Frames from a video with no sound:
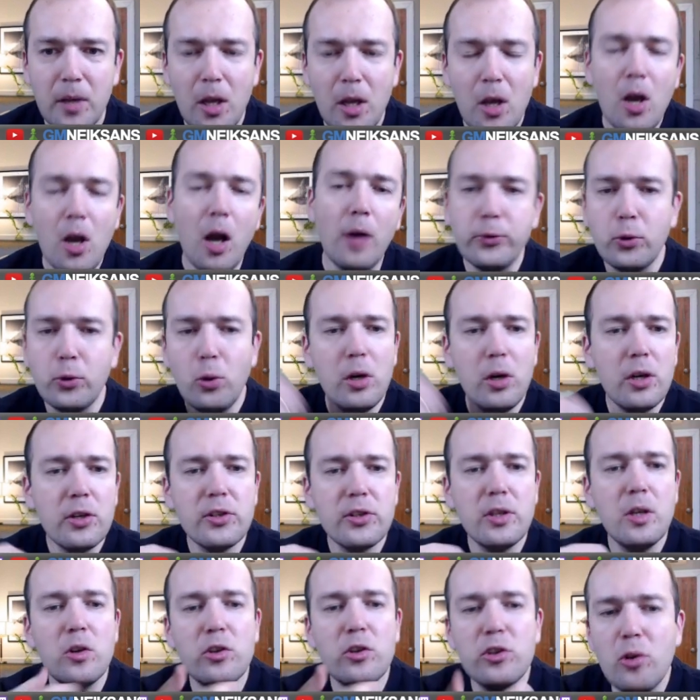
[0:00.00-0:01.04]
Of course,
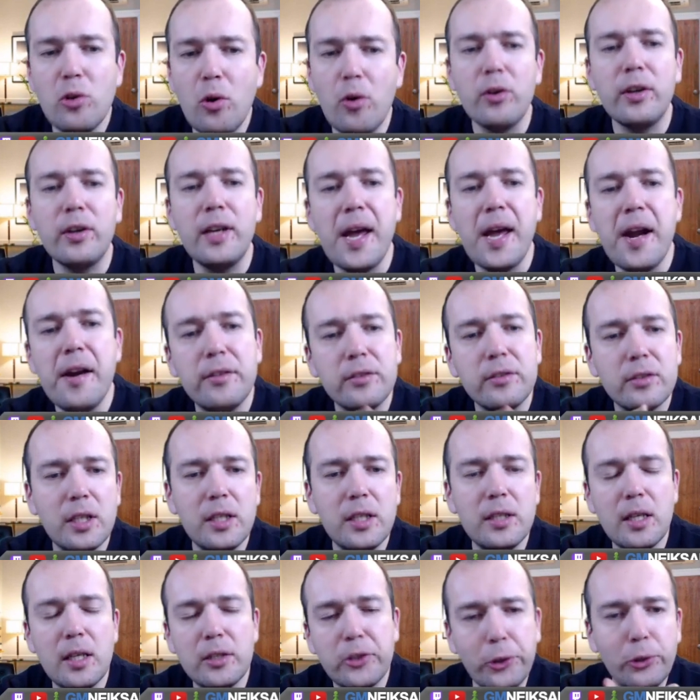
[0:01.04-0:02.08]
there's no guarantee
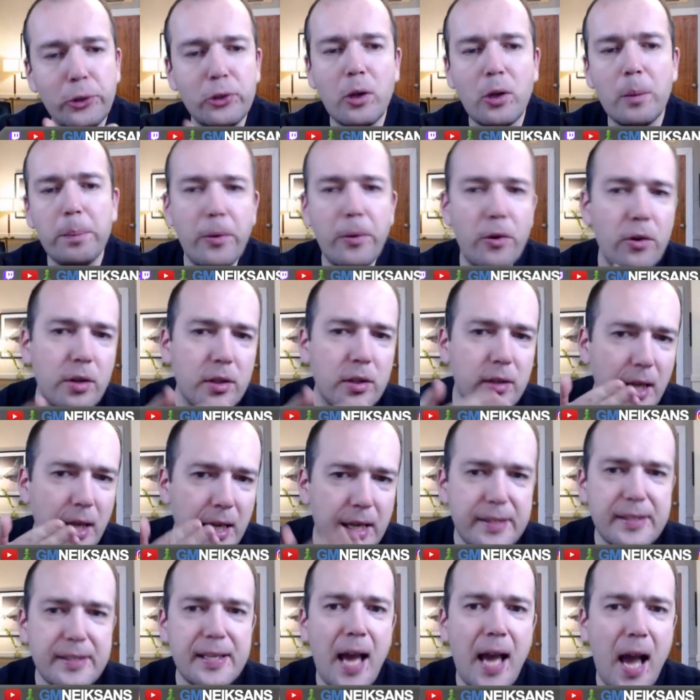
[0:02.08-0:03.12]
that your opponent
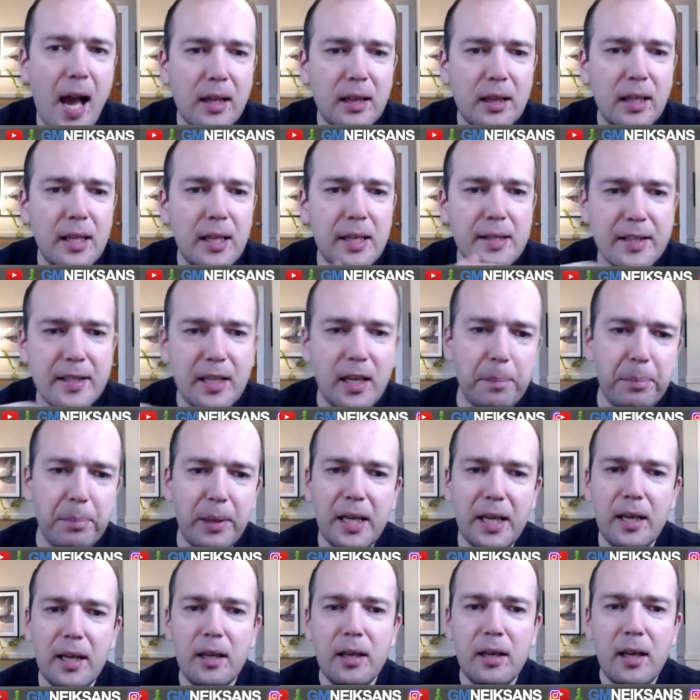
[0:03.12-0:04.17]
exactly is going to
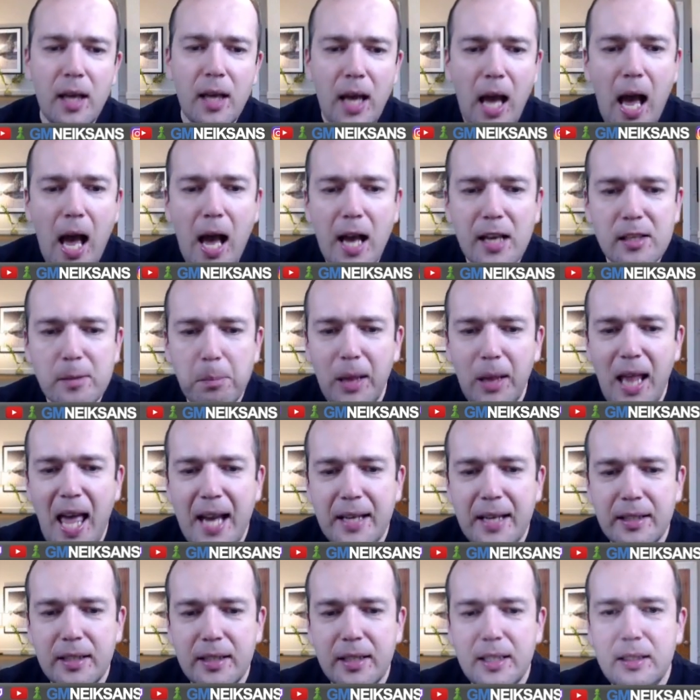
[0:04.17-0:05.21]
play as Black
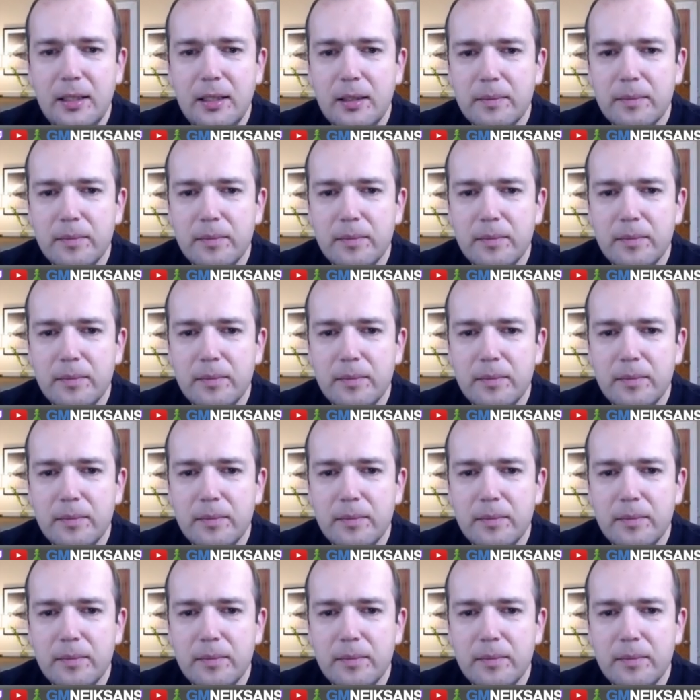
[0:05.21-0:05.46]
did.